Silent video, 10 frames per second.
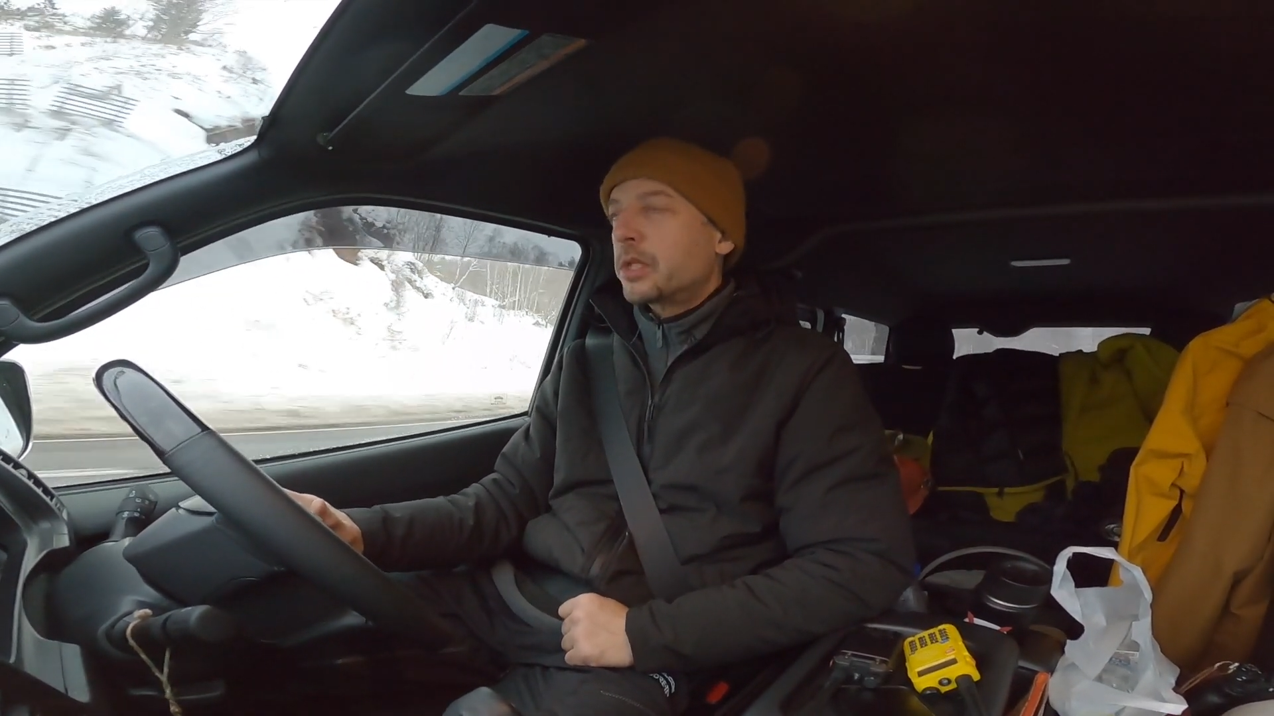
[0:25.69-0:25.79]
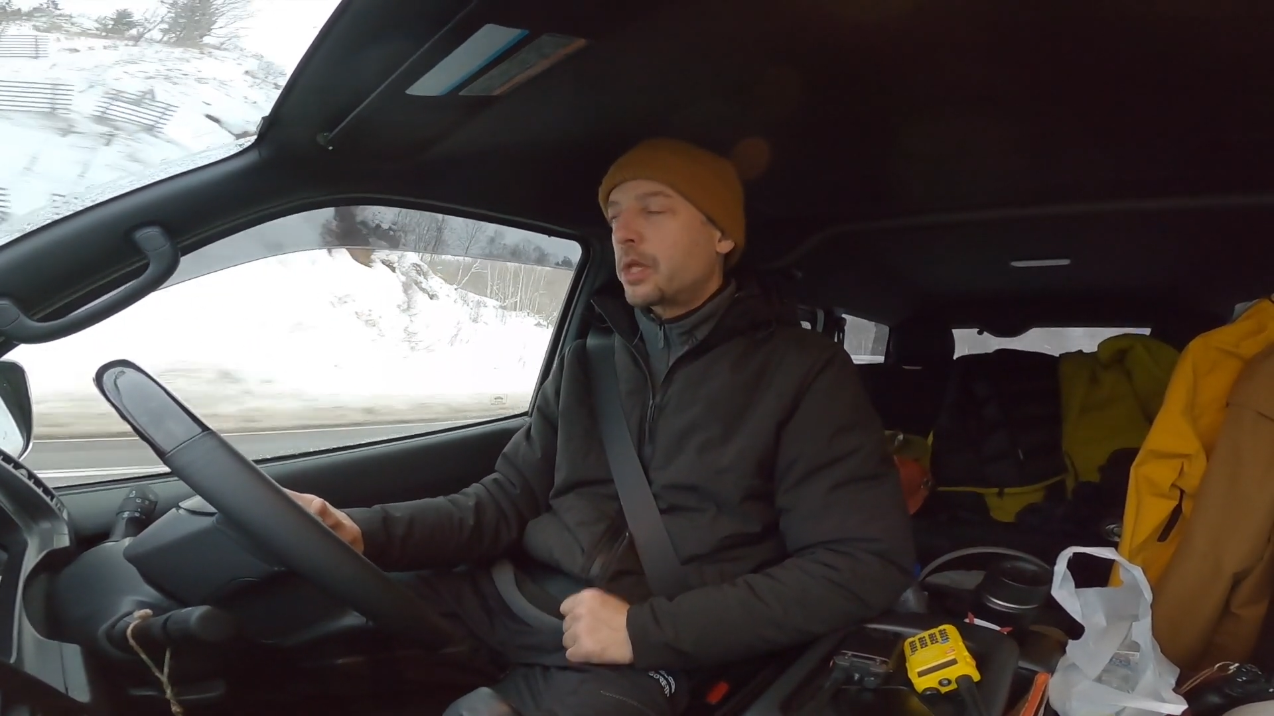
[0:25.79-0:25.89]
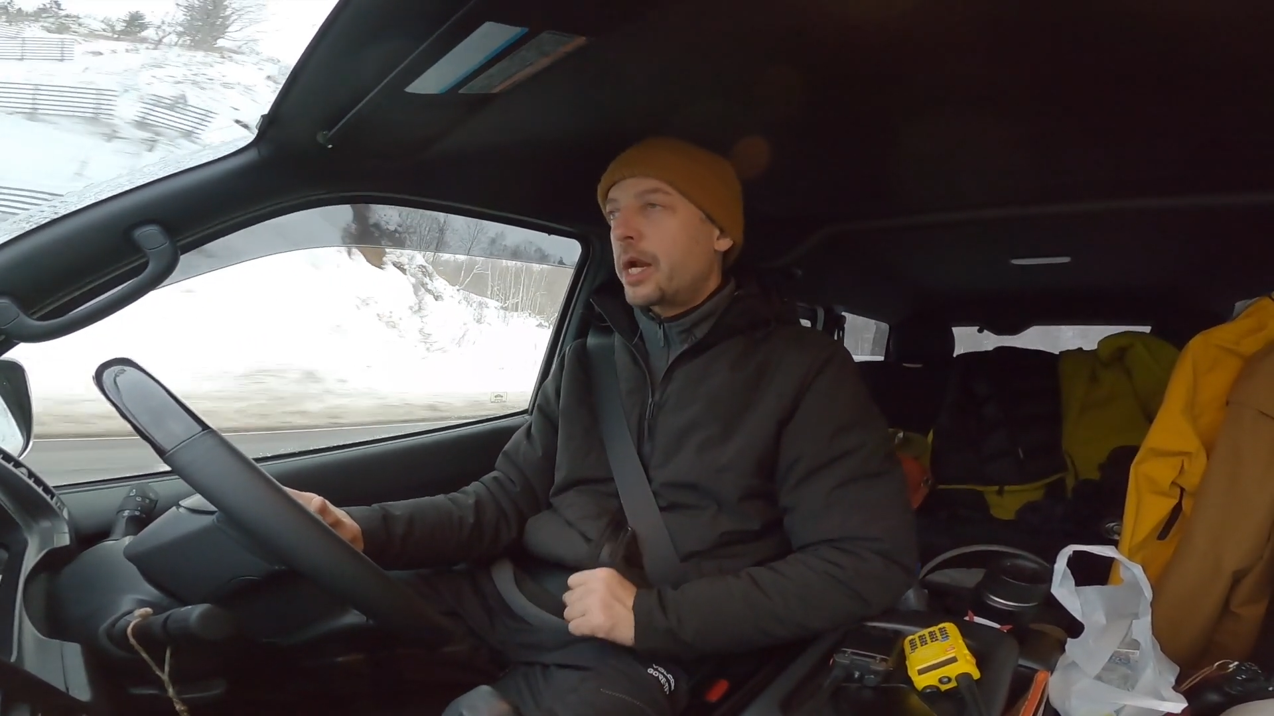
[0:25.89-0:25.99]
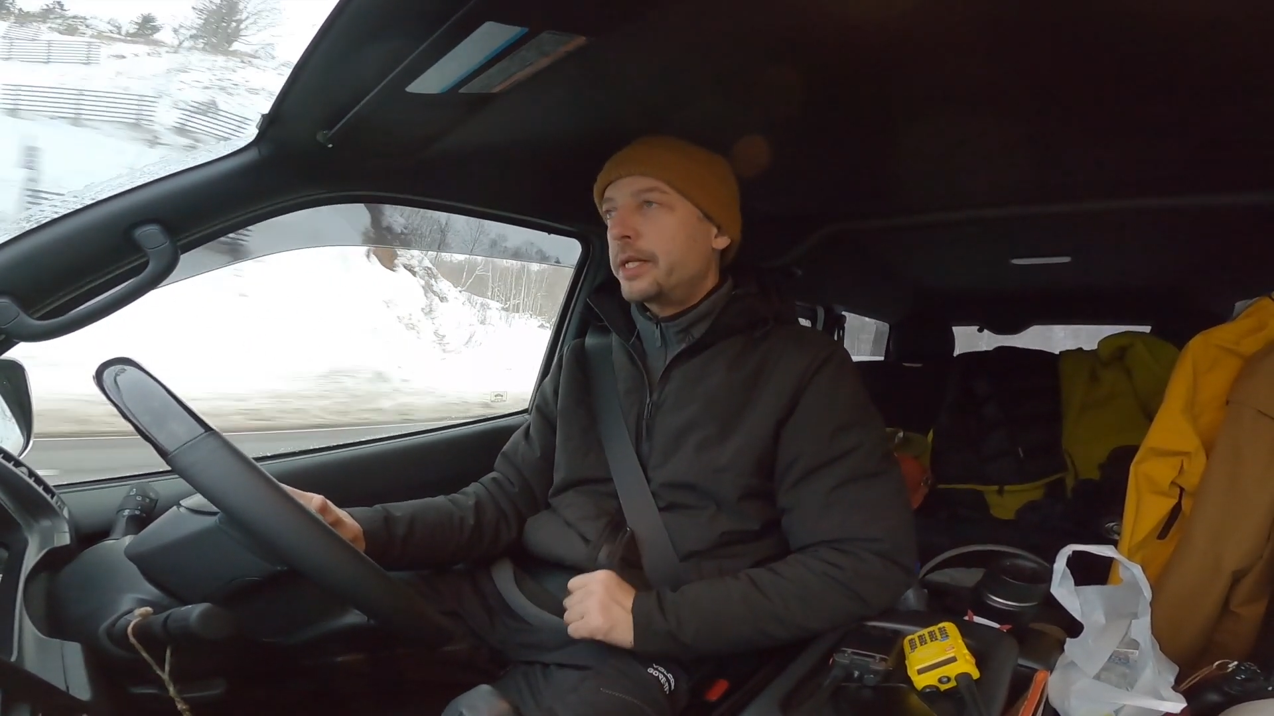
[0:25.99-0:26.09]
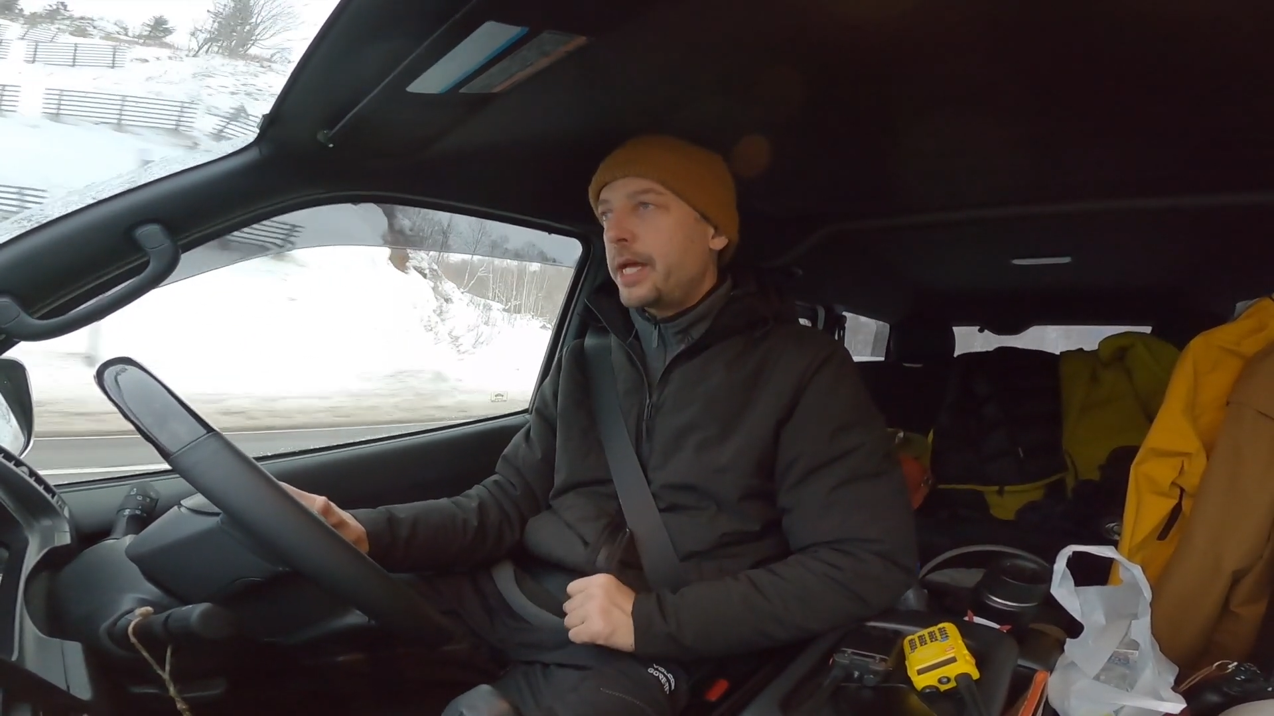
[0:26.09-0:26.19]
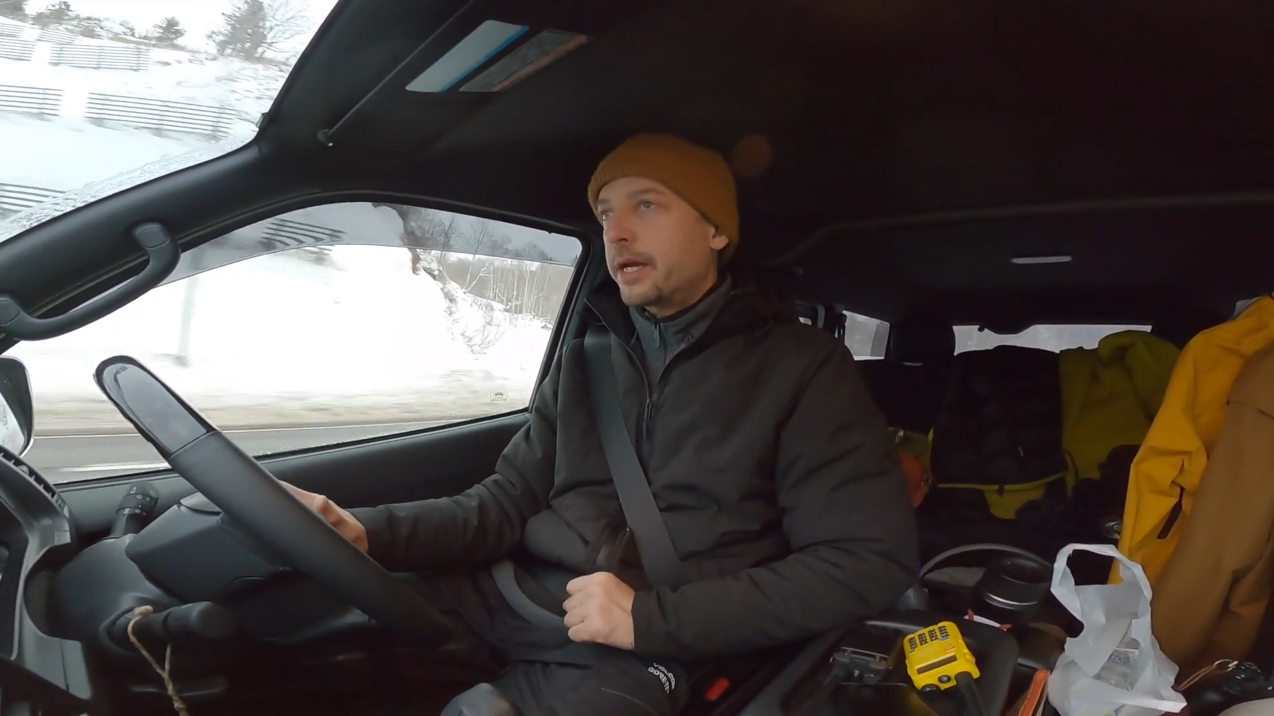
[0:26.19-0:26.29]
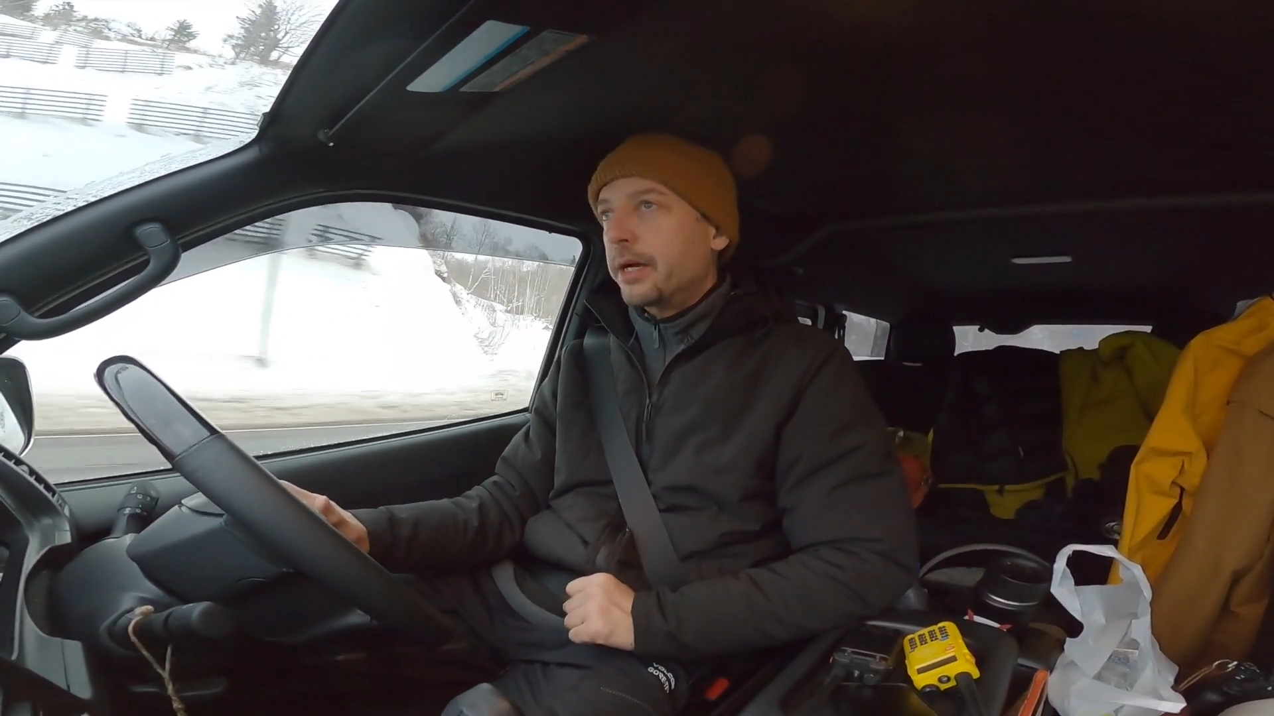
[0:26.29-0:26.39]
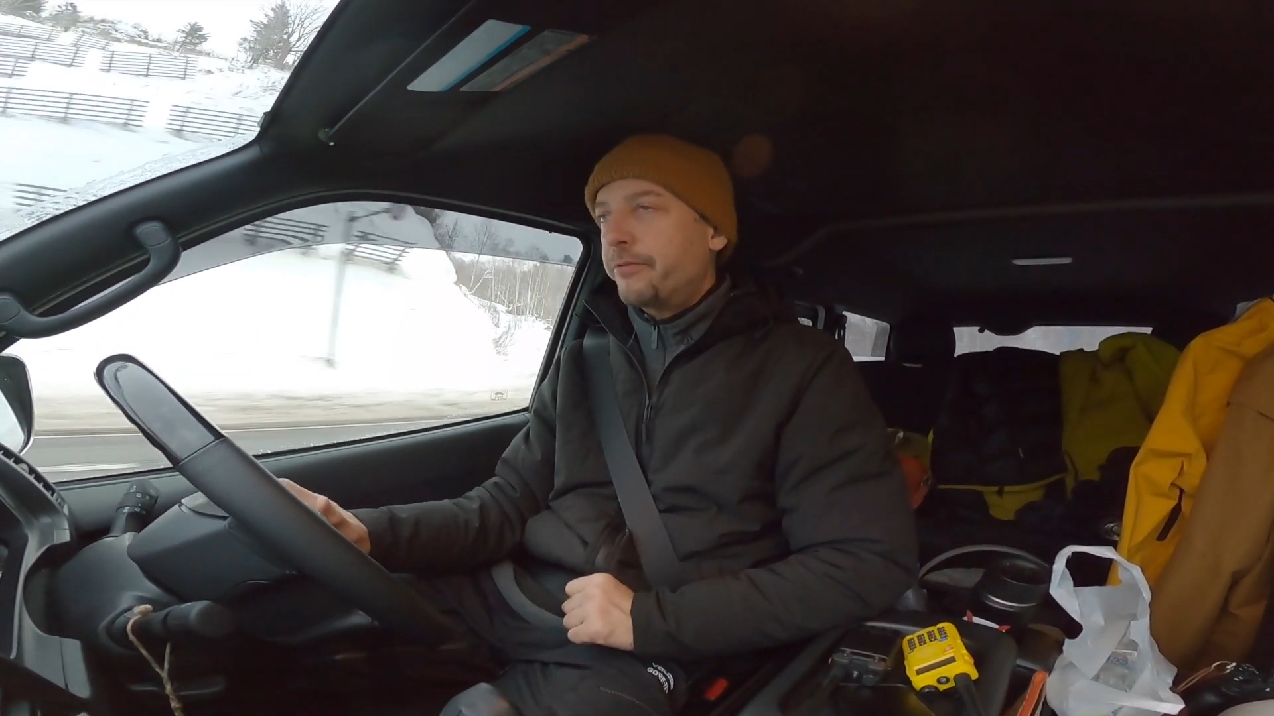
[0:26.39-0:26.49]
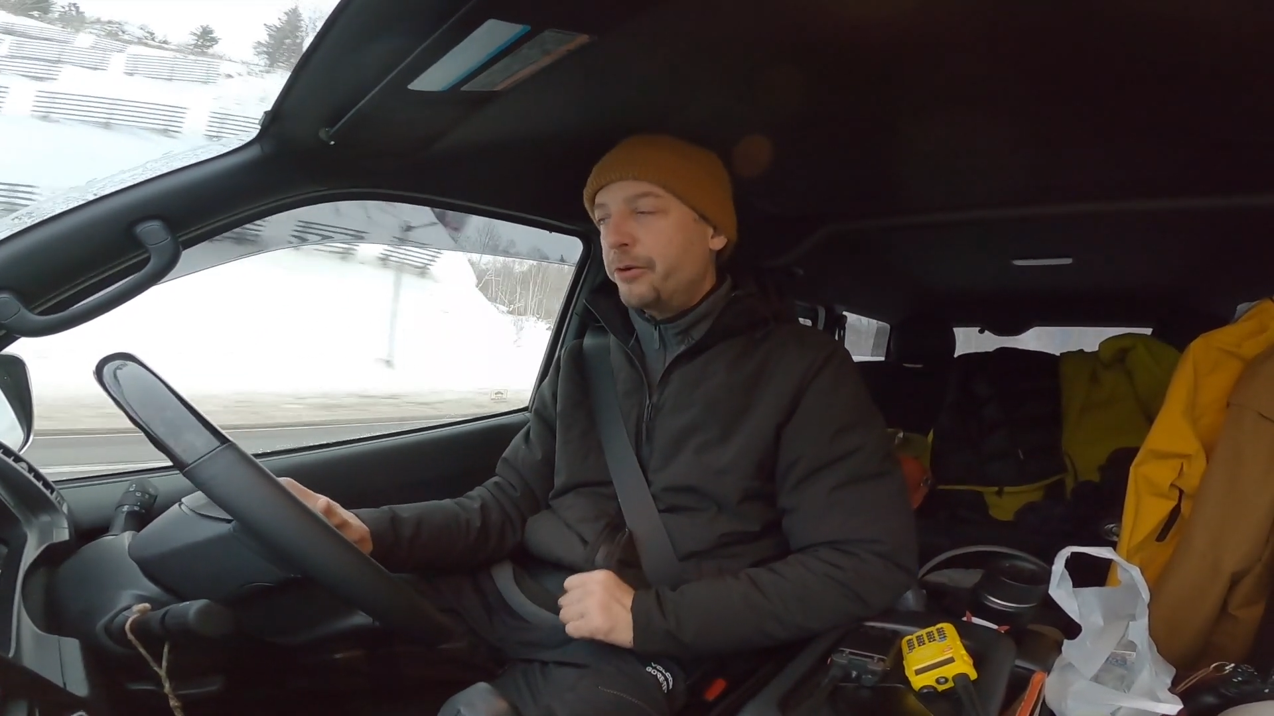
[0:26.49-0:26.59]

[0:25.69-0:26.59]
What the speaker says: Thought I'd take a